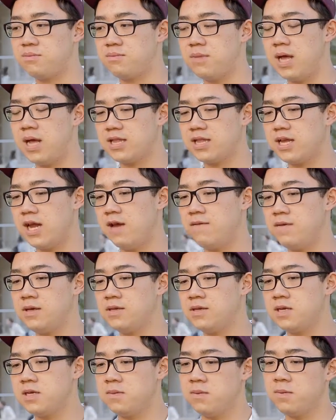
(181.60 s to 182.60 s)
like, they're having
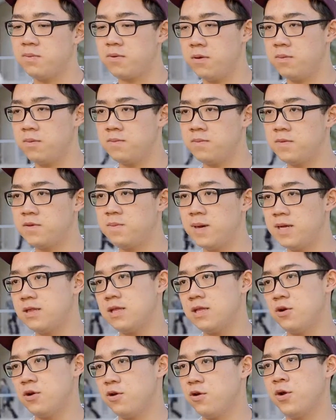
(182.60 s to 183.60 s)
similar problems, but
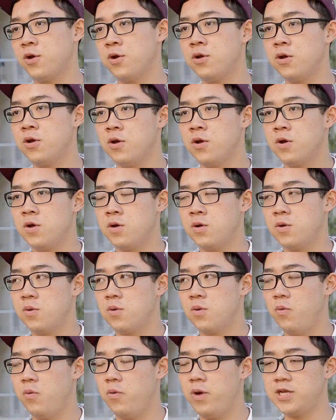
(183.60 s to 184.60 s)
they don't know
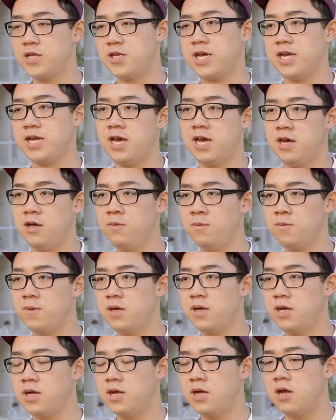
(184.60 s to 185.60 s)
where to get help.
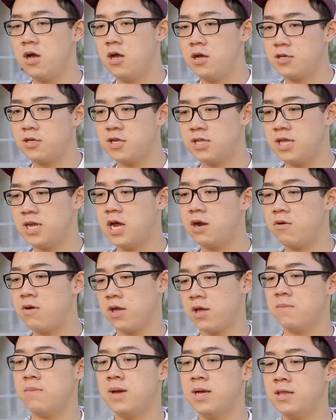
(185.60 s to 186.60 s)
So then I
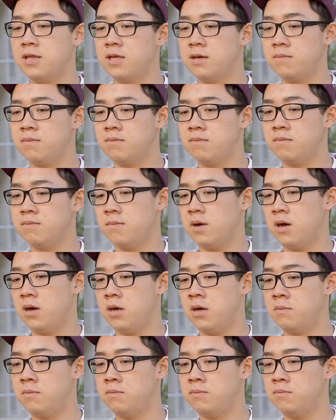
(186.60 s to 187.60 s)
recommend them
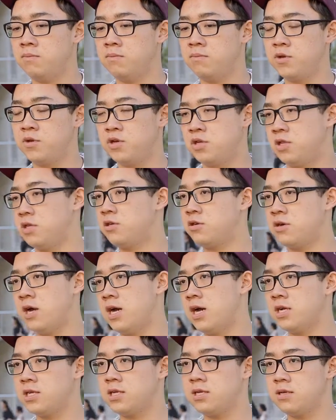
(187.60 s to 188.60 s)
to do the
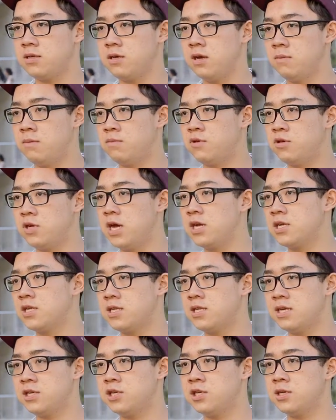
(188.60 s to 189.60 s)
triage
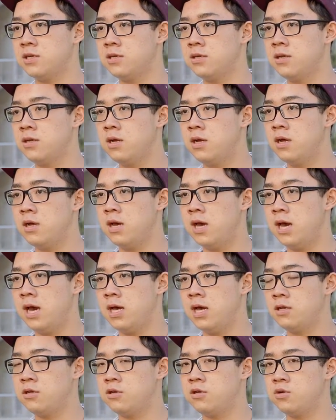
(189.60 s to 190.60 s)
session
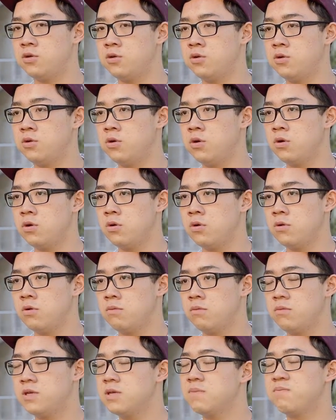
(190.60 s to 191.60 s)
and to
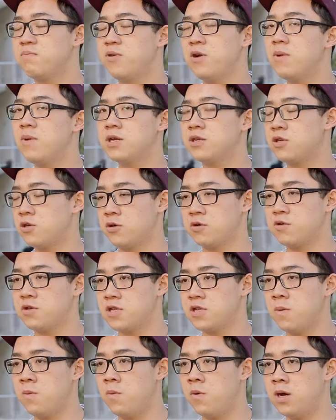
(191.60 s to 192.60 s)
just pretty much talk to
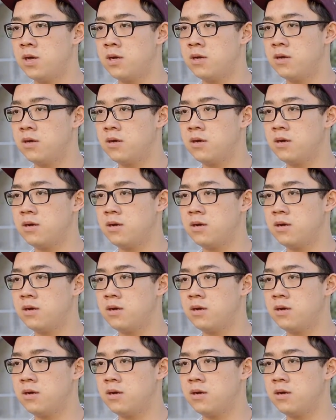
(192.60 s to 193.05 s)
someone.